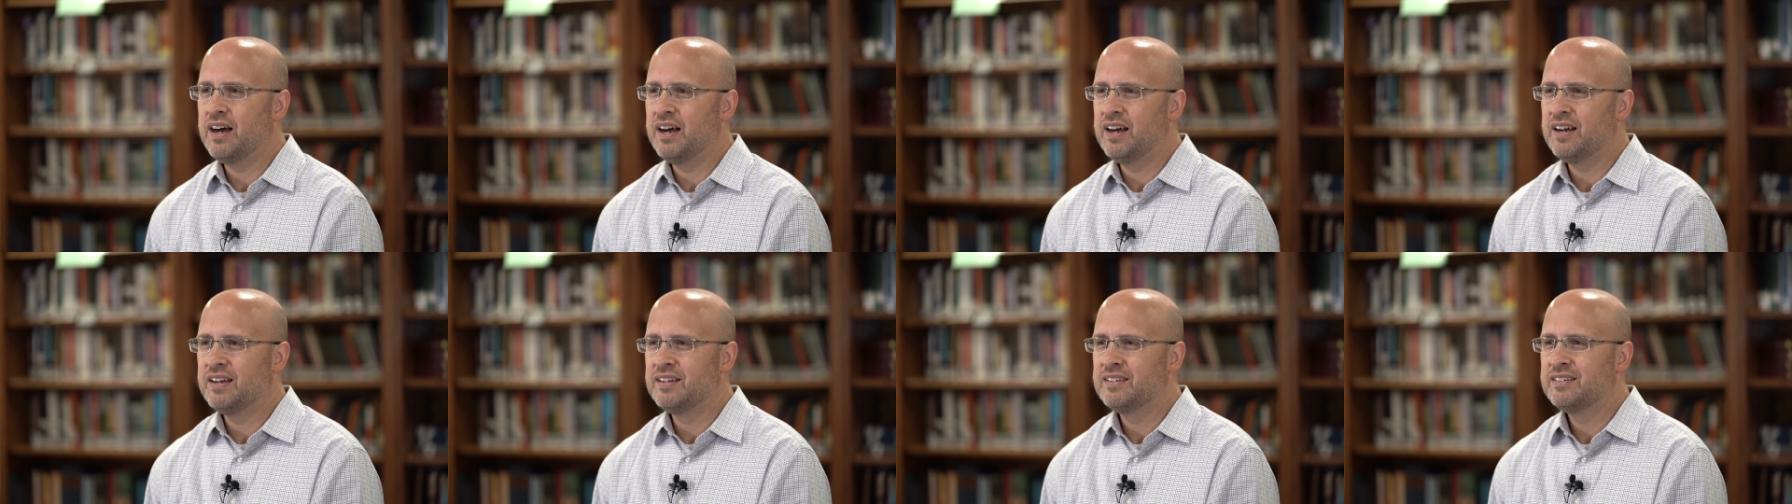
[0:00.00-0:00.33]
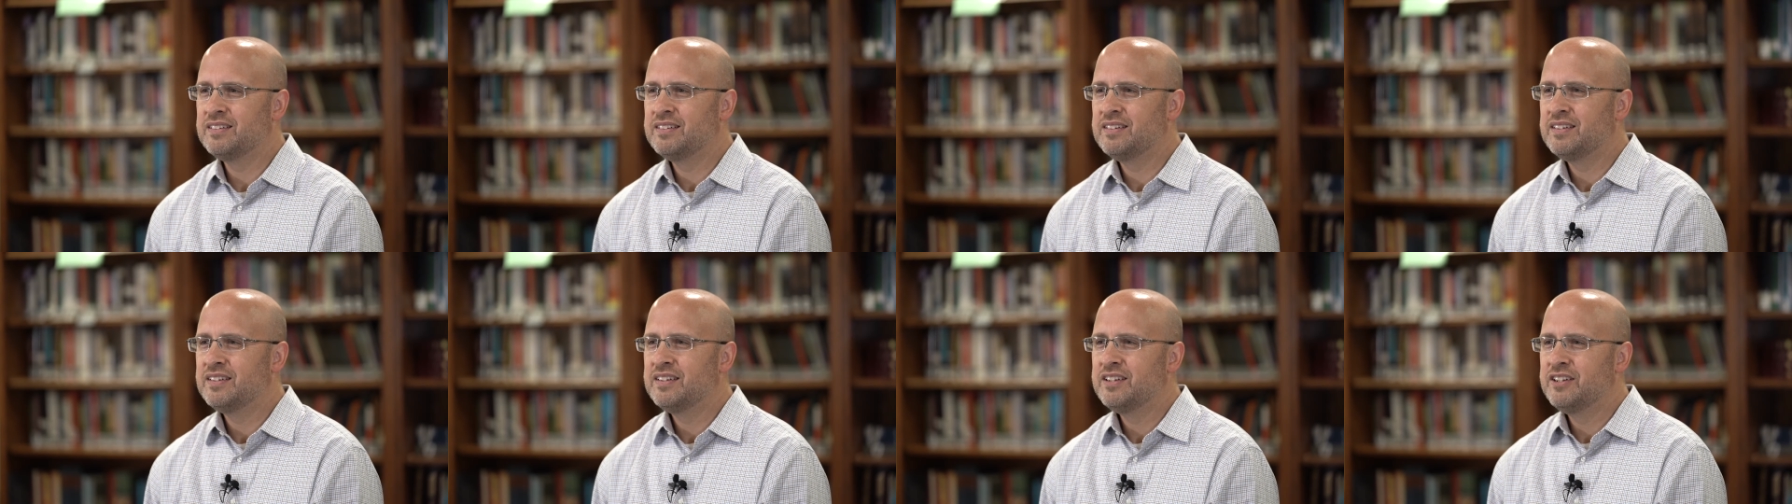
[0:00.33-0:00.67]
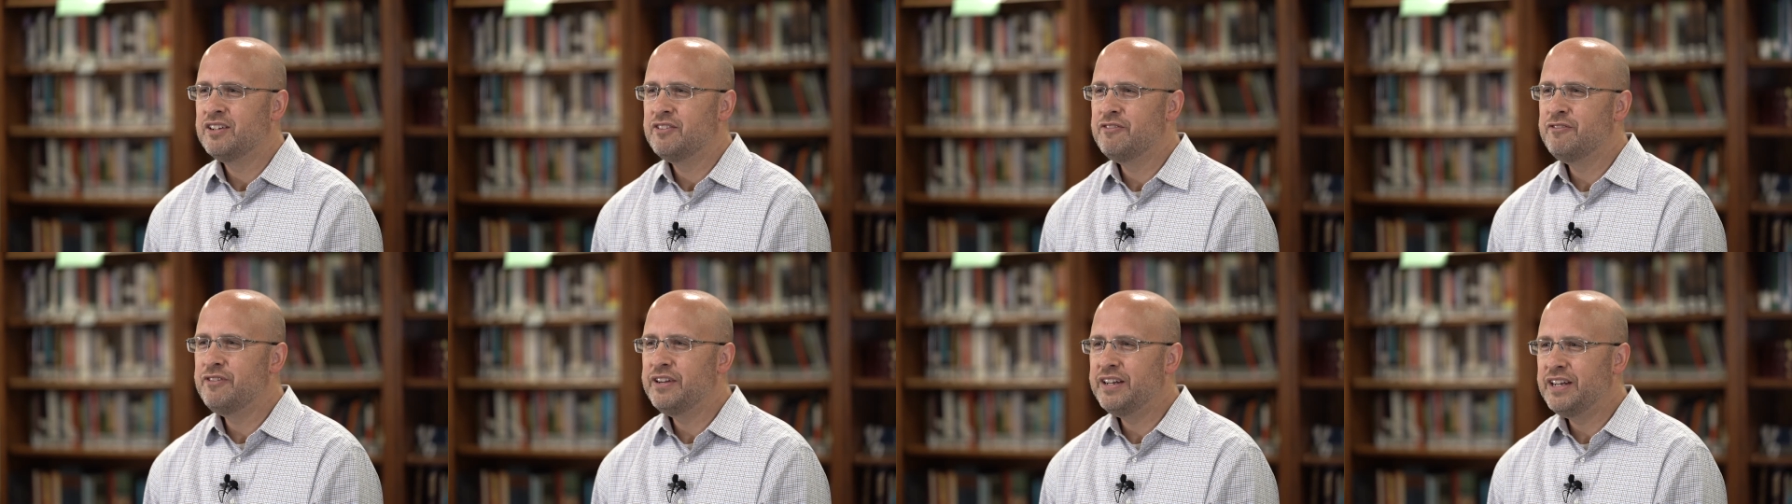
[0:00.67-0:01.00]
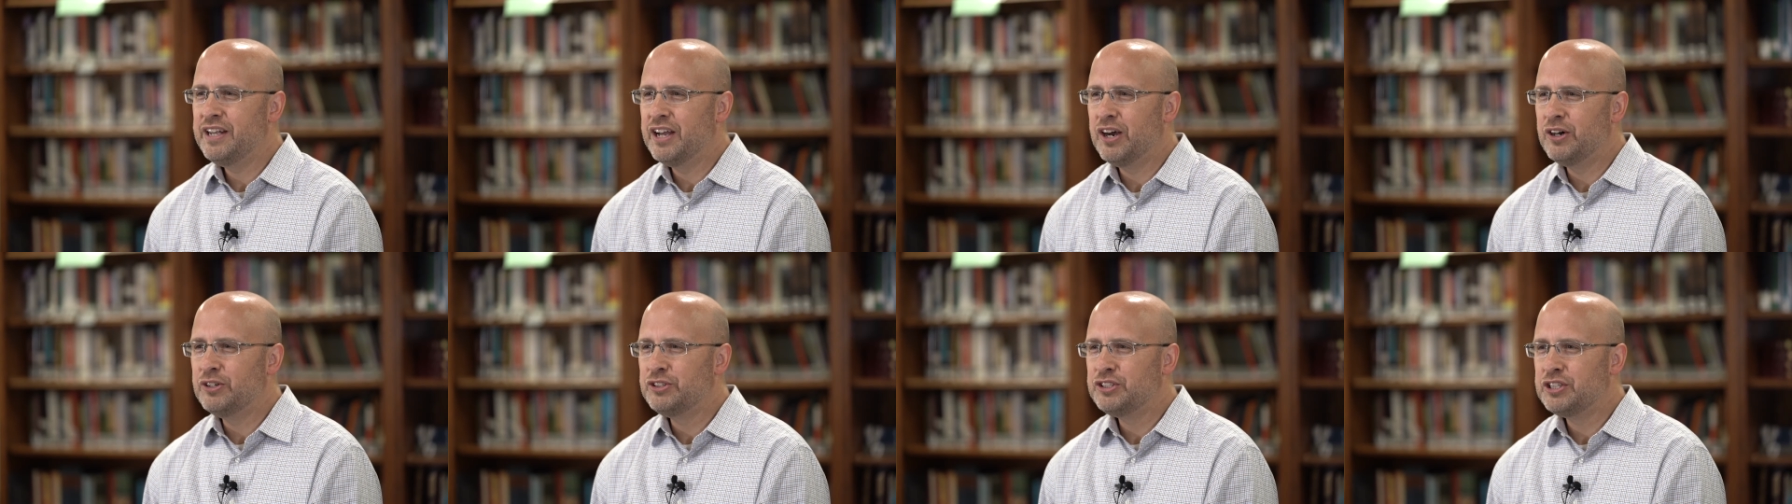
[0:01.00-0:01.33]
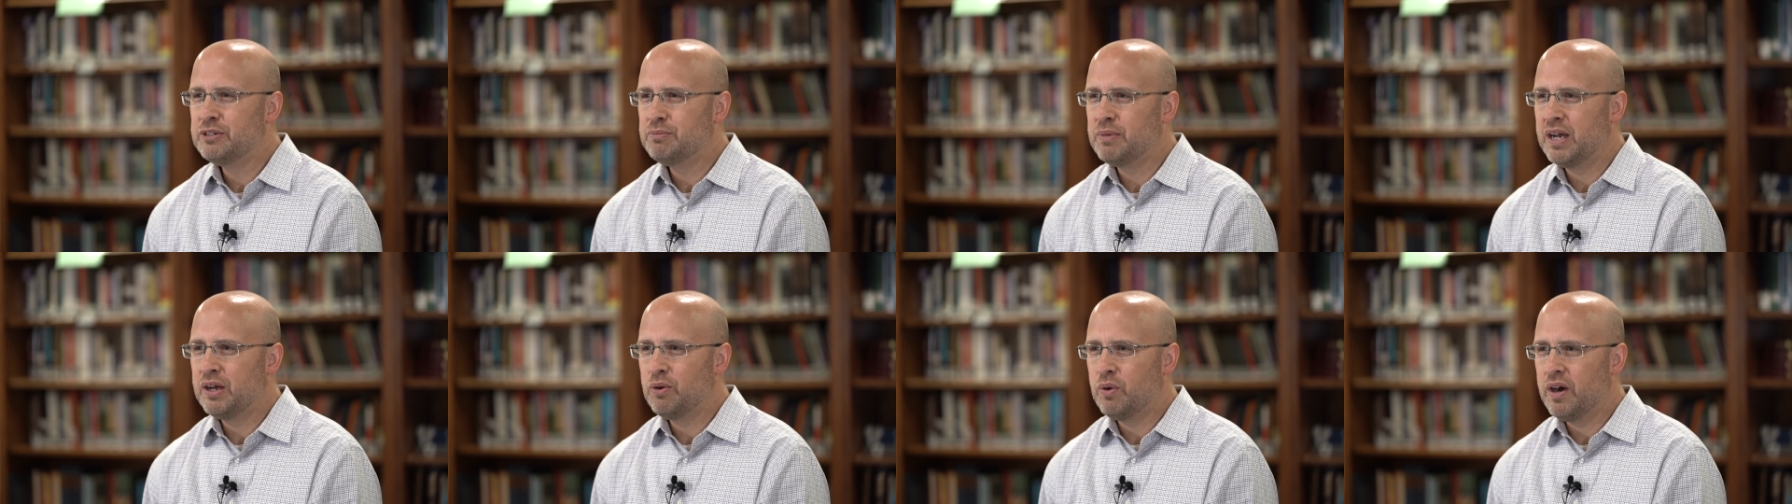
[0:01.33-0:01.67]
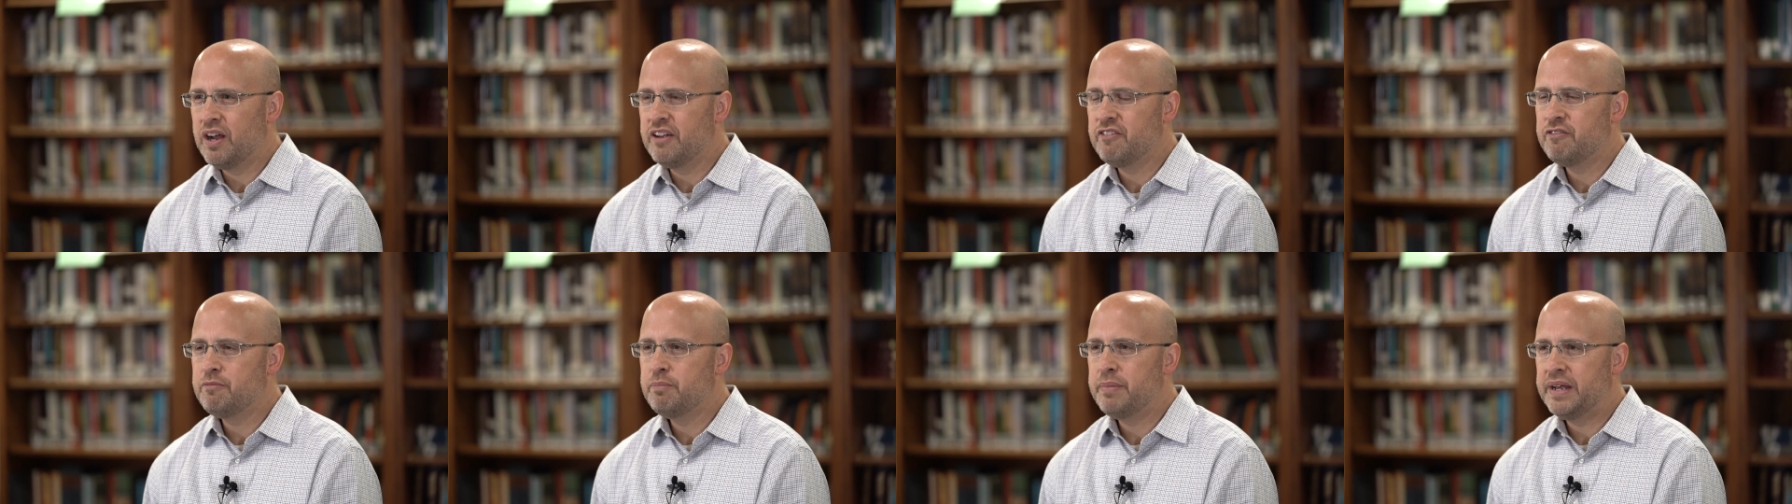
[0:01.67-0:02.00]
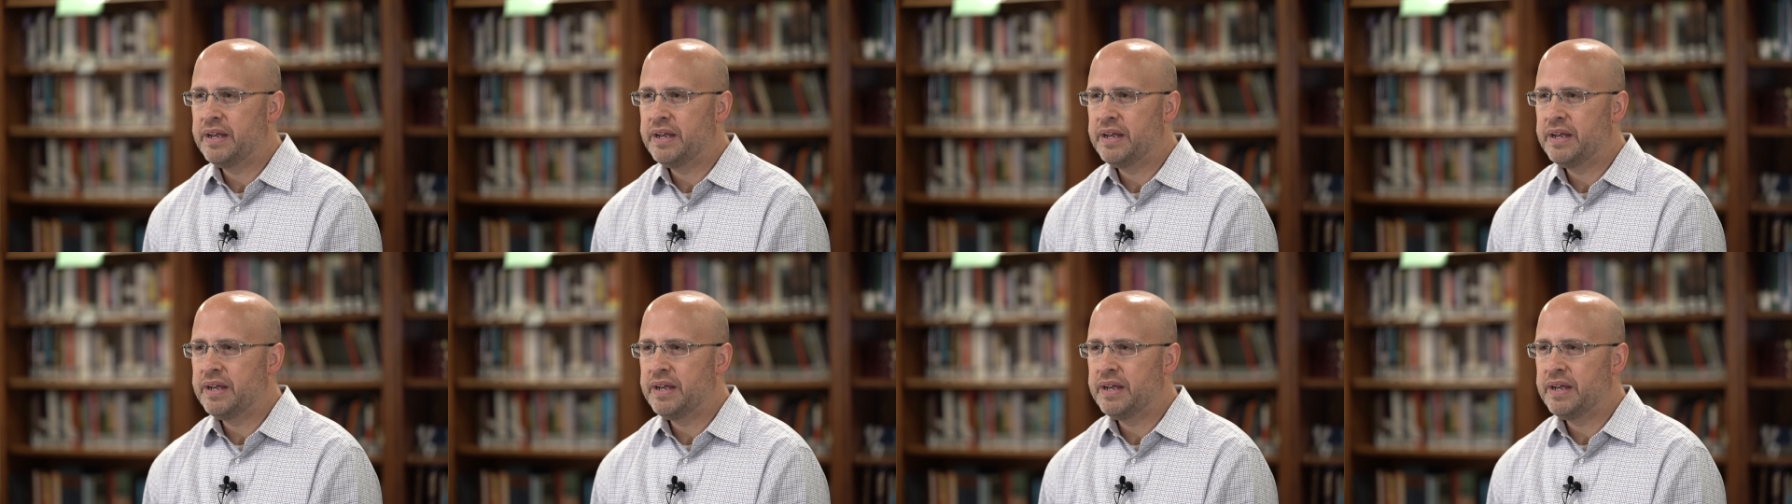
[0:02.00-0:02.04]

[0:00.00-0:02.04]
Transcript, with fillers: uh, video to my wife,